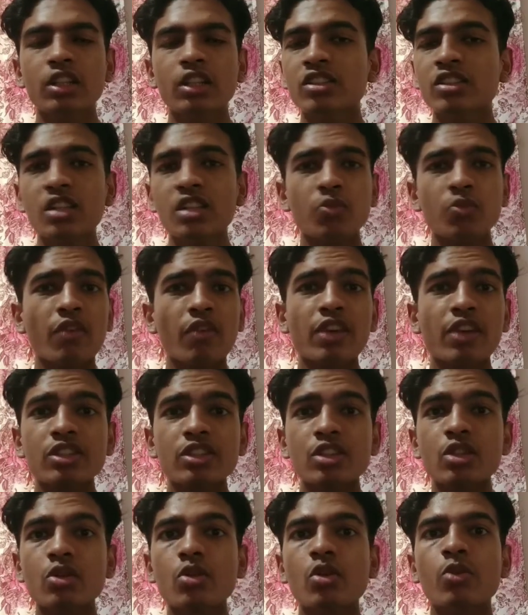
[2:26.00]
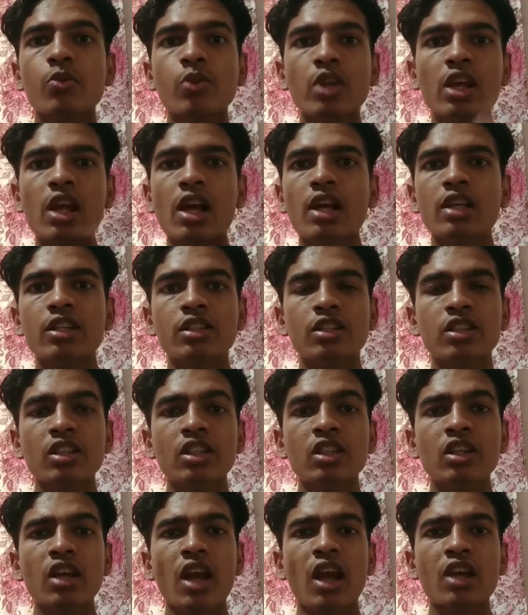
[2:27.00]
it just reflects into your
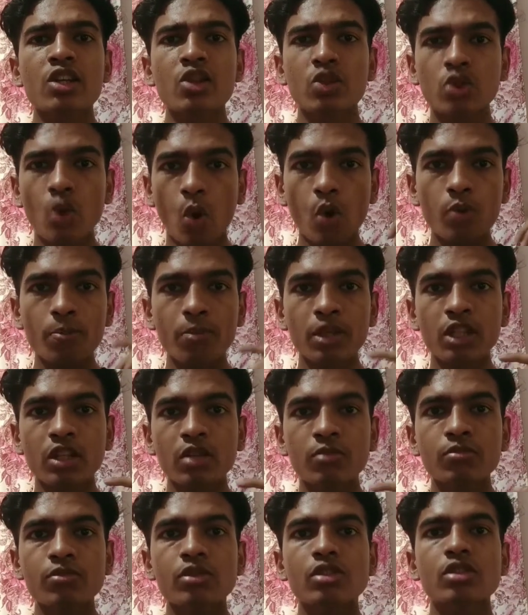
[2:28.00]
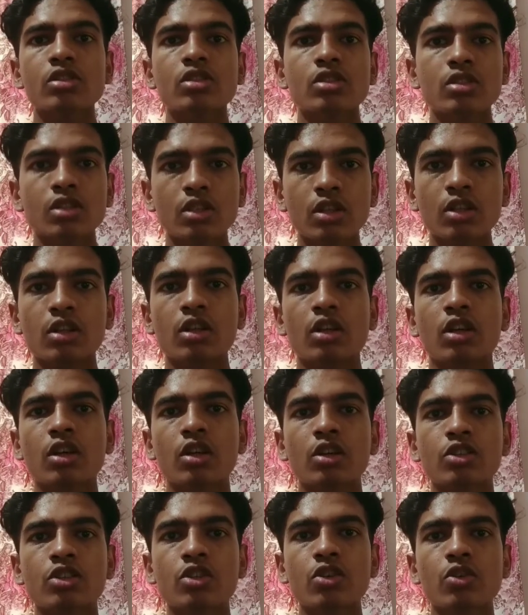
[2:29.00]
reality and your thought becomes
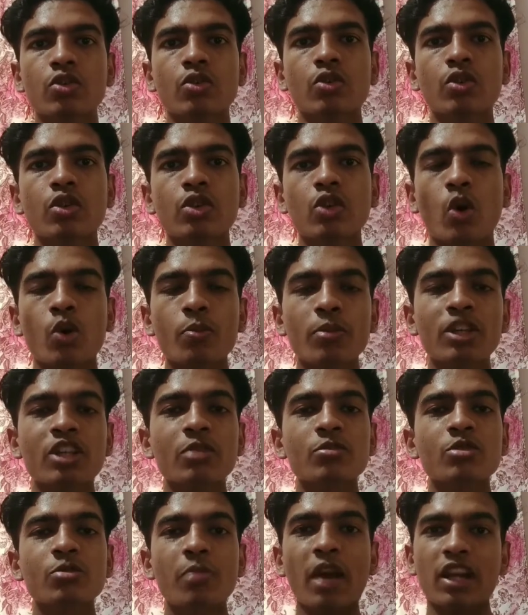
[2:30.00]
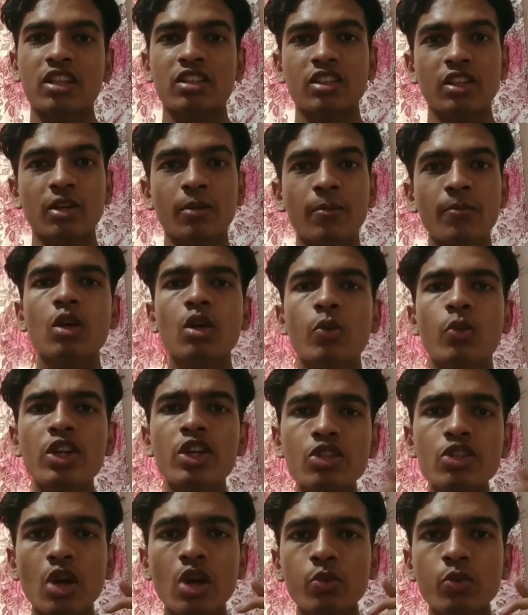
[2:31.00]
true, thought becomes matter. When
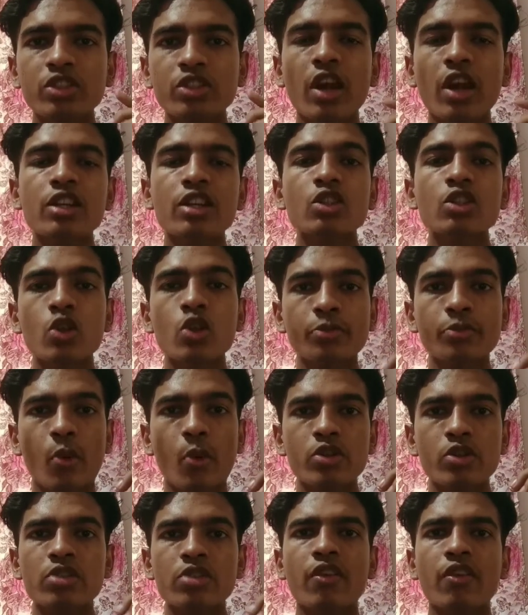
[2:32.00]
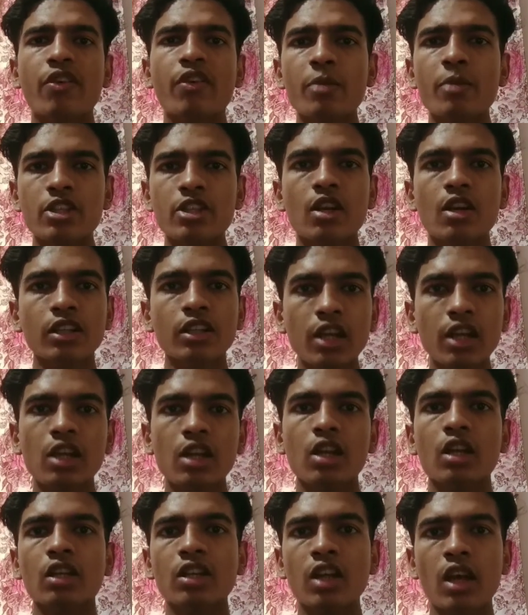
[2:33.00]
you start reciting those positive affirmations again
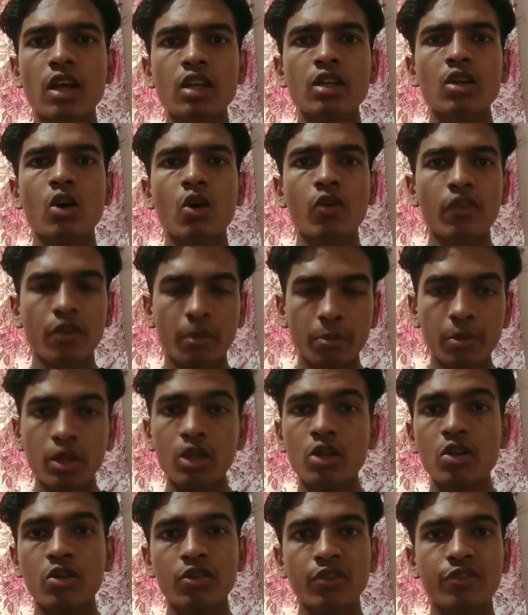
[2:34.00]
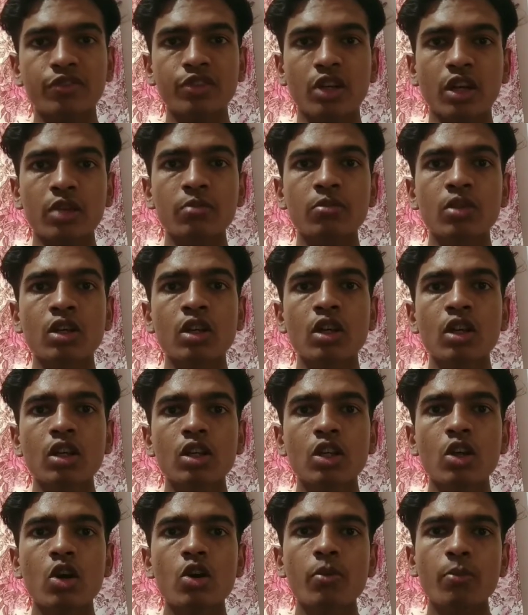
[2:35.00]
and again over a period of time,
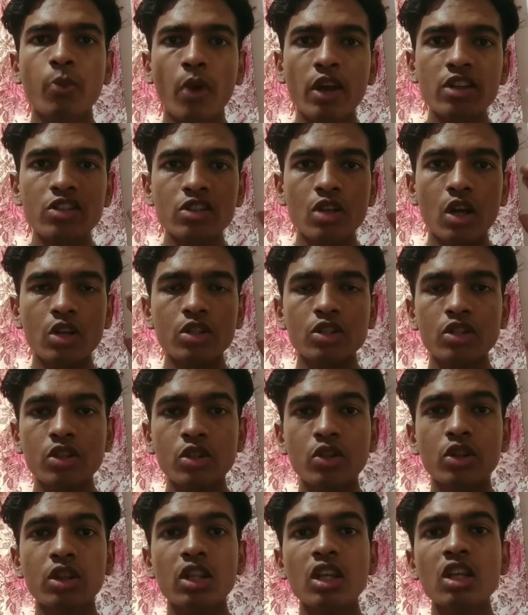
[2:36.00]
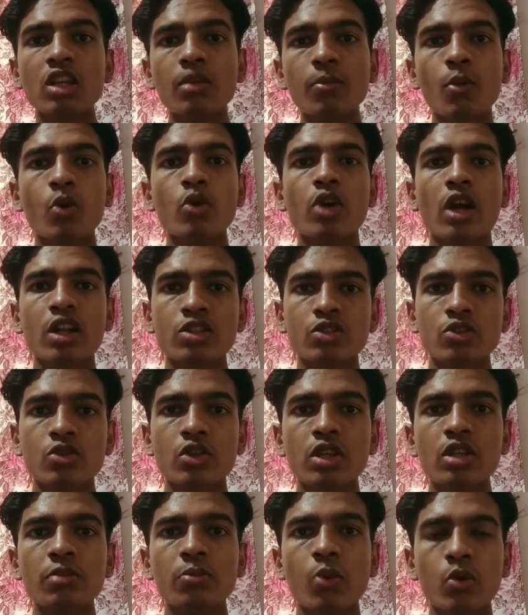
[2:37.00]
you know, your brain starts to think more
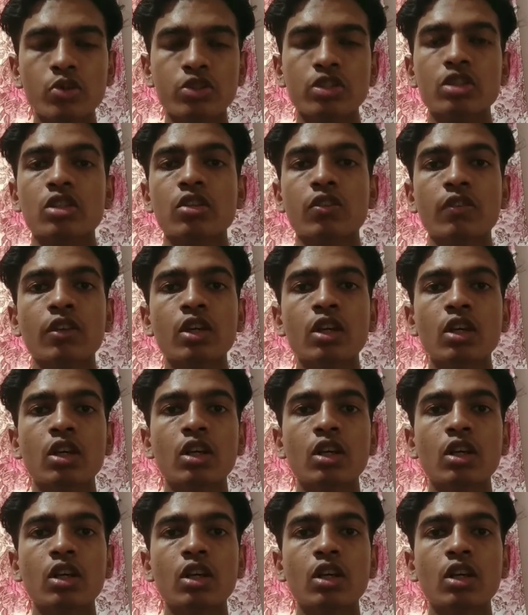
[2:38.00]
naturally positive.